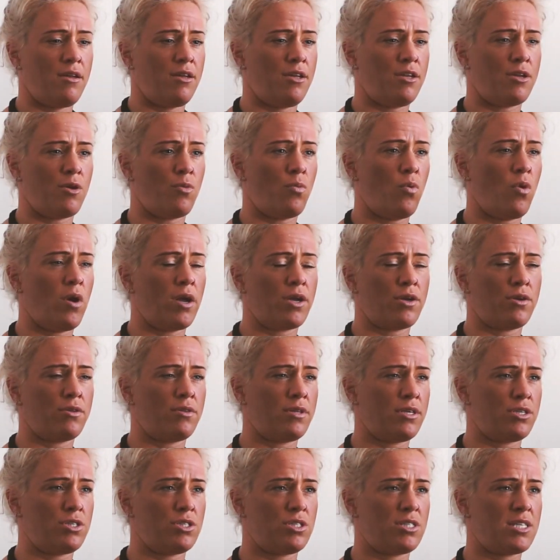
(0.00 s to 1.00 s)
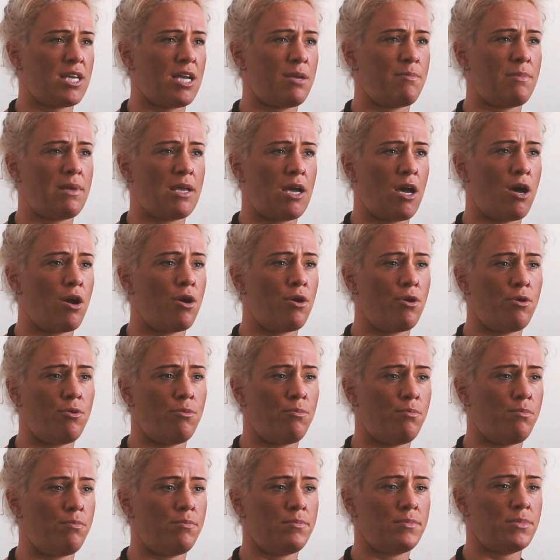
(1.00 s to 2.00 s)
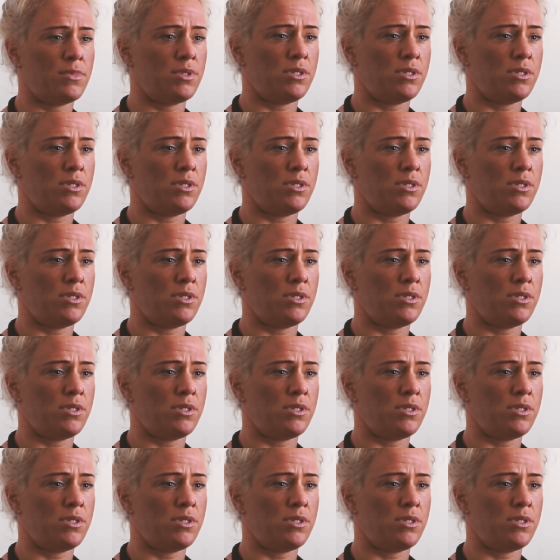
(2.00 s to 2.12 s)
Why couldn't they just take me home?